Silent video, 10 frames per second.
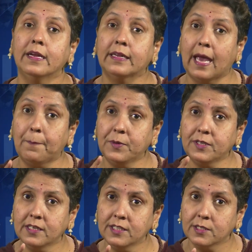
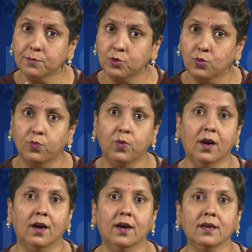capitalism to
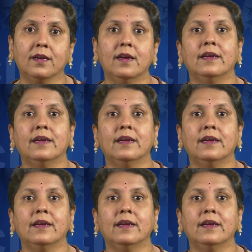work,